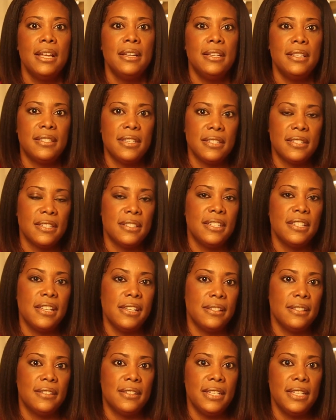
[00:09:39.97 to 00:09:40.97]

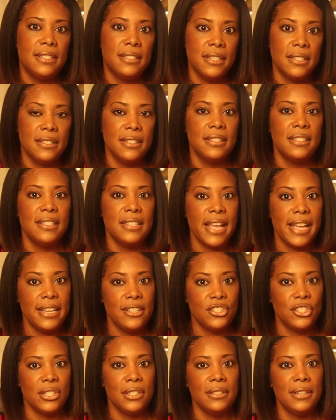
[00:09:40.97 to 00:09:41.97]

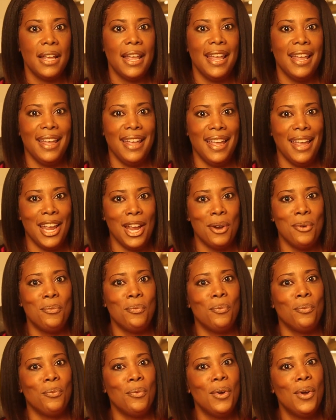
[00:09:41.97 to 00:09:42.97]
desensitization
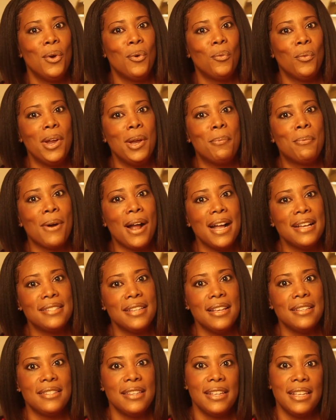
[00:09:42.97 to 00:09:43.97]
and
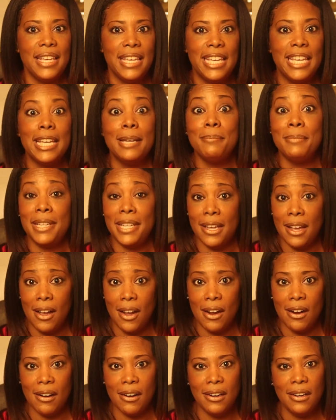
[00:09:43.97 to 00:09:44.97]
reprocessing
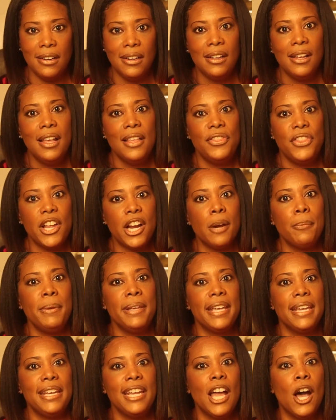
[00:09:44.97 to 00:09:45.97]
EMDR
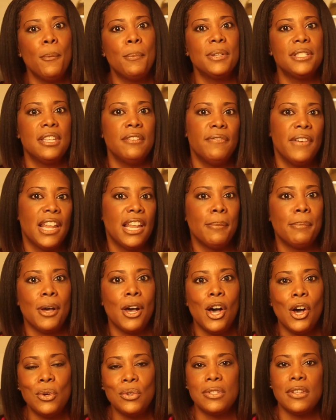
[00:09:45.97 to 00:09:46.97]
therapy can help us develop
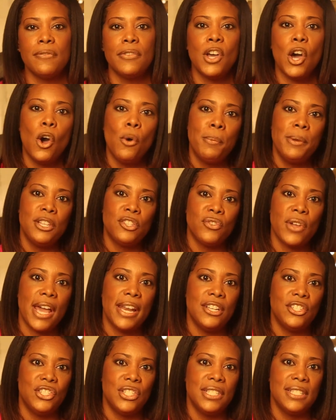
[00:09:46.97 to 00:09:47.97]
a host of coping
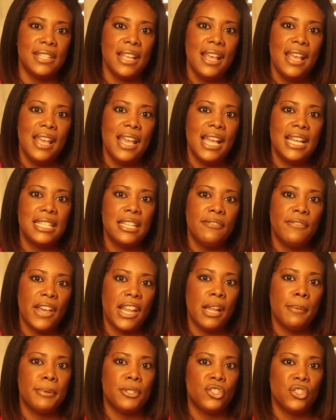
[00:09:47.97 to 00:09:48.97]
strategies and
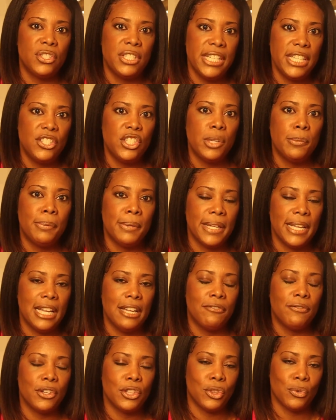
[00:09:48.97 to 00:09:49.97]
develop a strategic
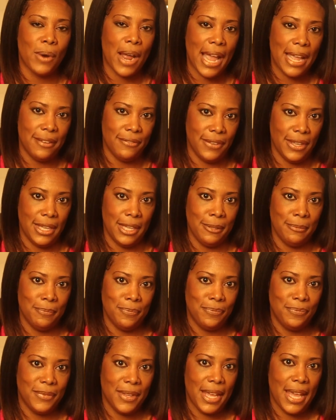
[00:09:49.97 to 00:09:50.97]
plan for thriving.
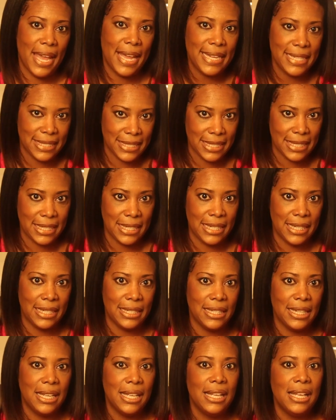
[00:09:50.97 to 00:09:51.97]
18.